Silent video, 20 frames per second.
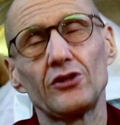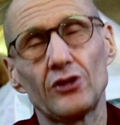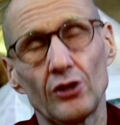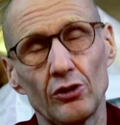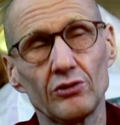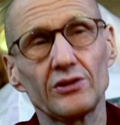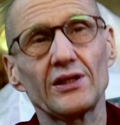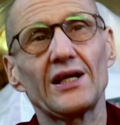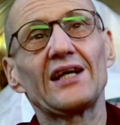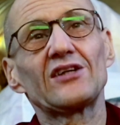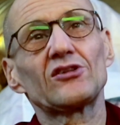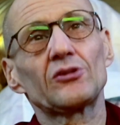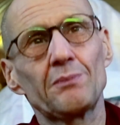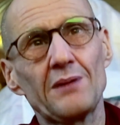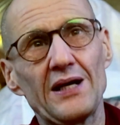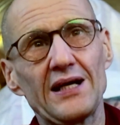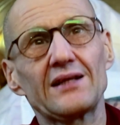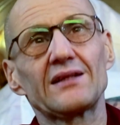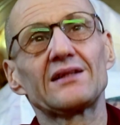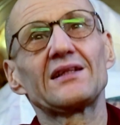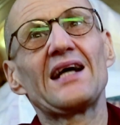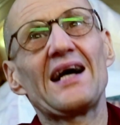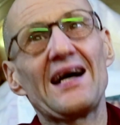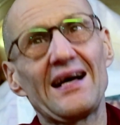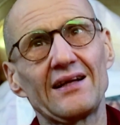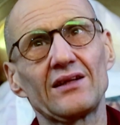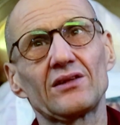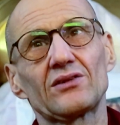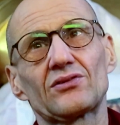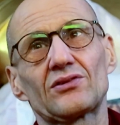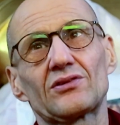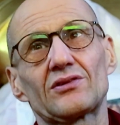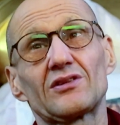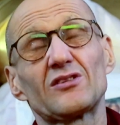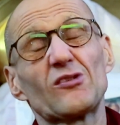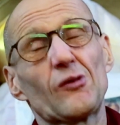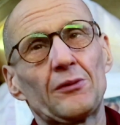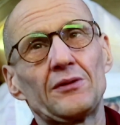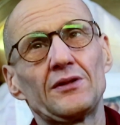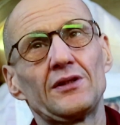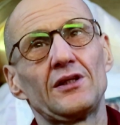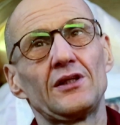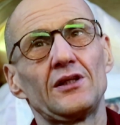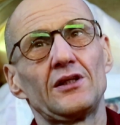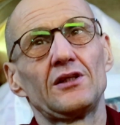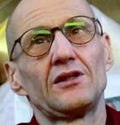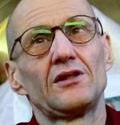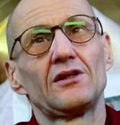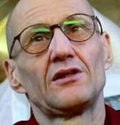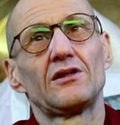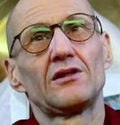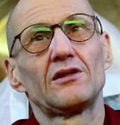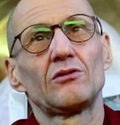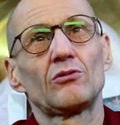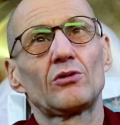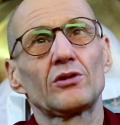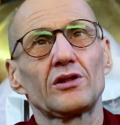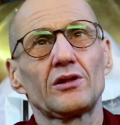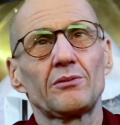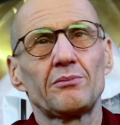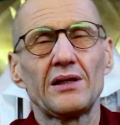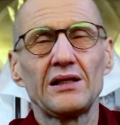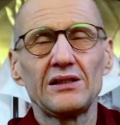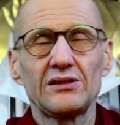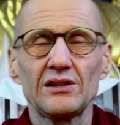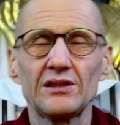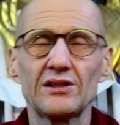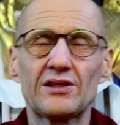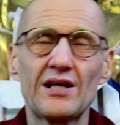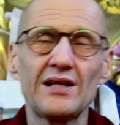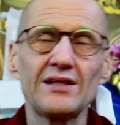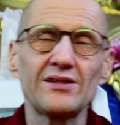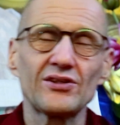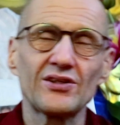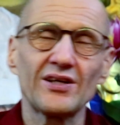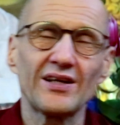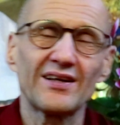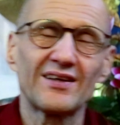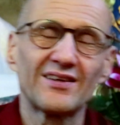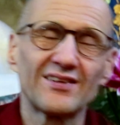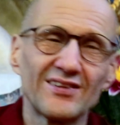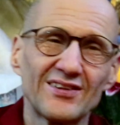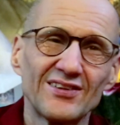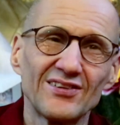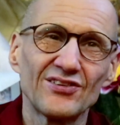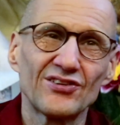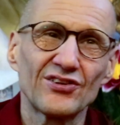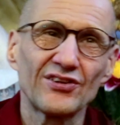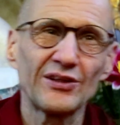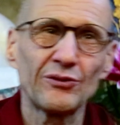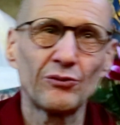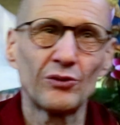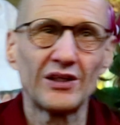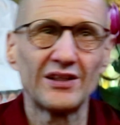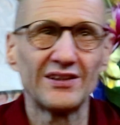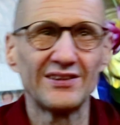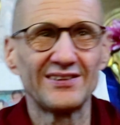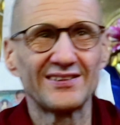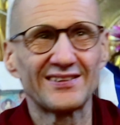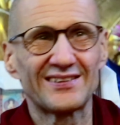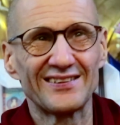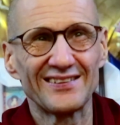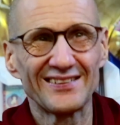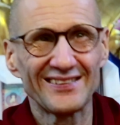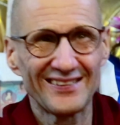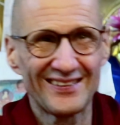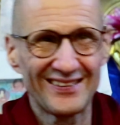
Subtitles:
Don't expect thanks. What an amazing teaching. Mm-hmm. Three words.